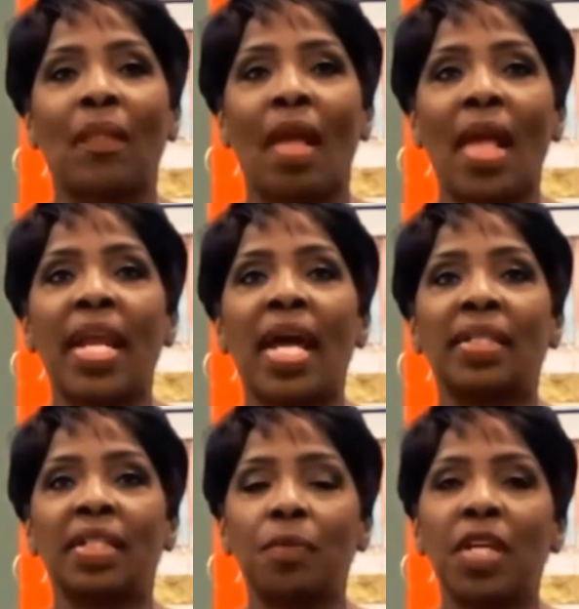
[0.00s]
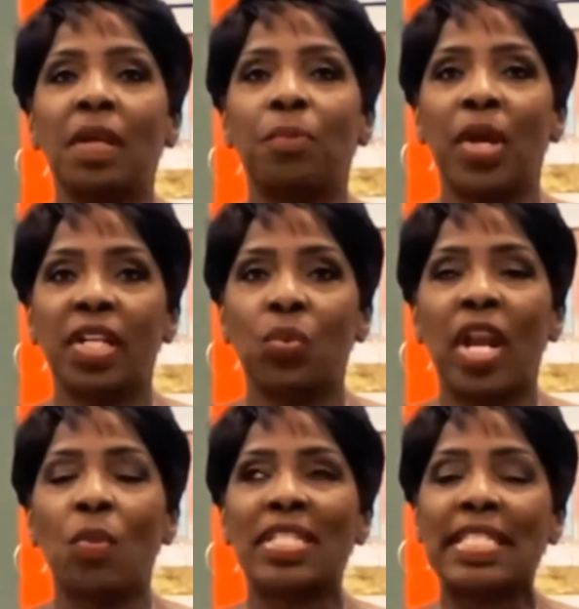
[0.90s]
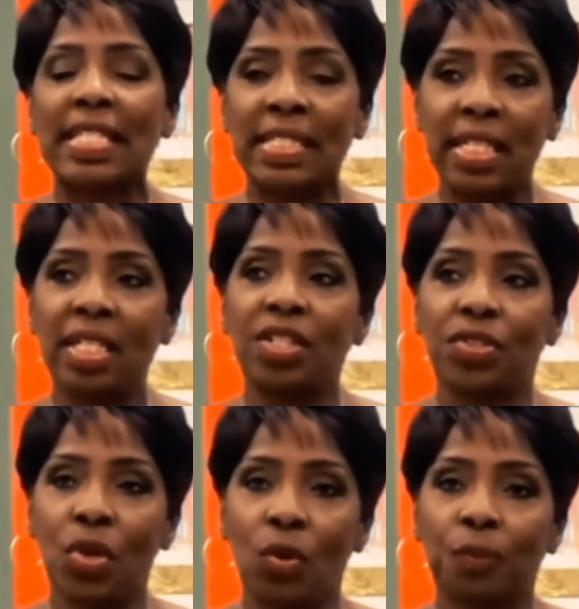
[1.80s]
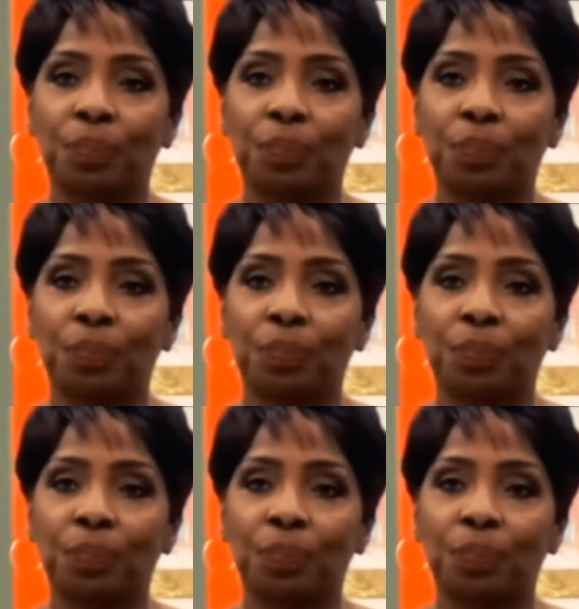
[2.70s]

I ended up getting pregnant when I was 16 years old.